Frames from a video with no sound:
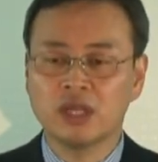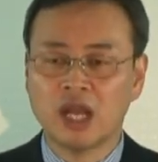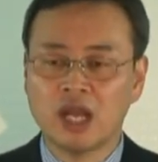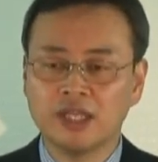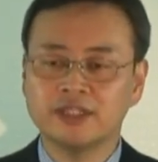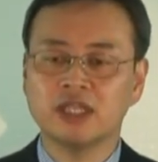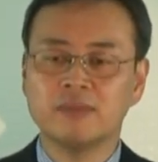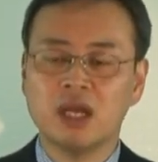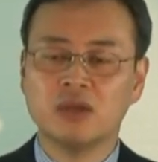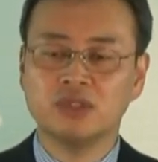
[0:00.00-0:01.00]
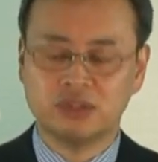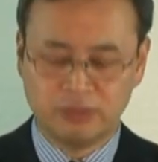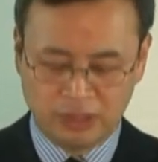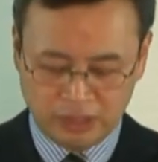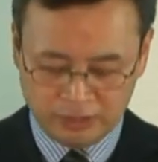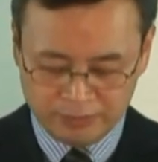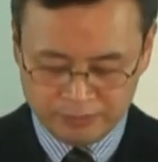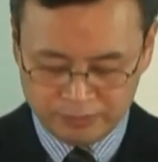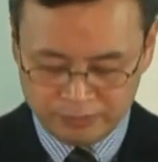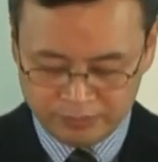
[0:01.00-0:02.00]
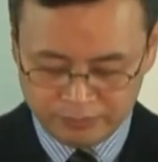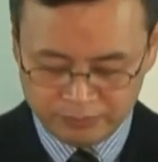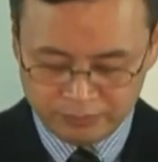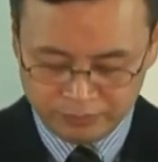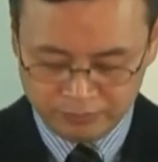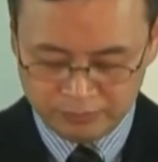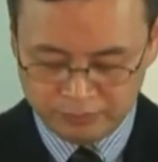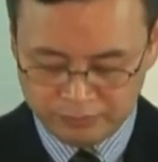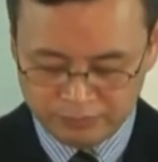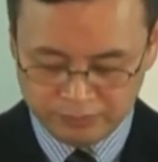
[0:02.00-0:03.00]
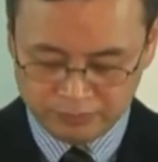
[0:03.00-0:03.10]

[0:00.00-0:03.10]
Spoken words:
Jude was written to